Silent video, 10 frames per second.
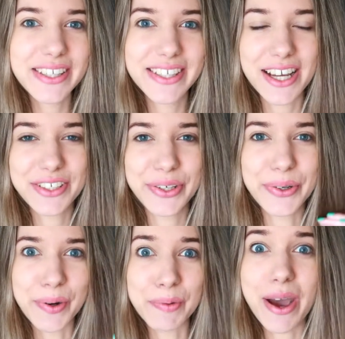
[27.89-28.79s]
set to
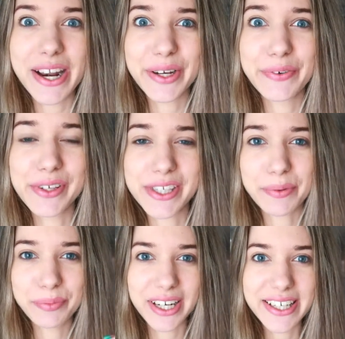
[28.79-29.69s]
automatic for
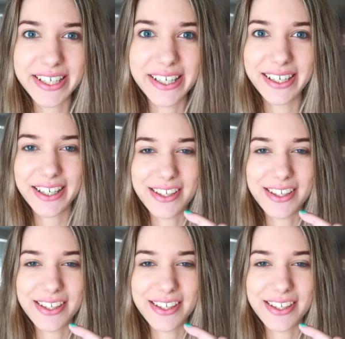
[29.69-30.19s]
some reason.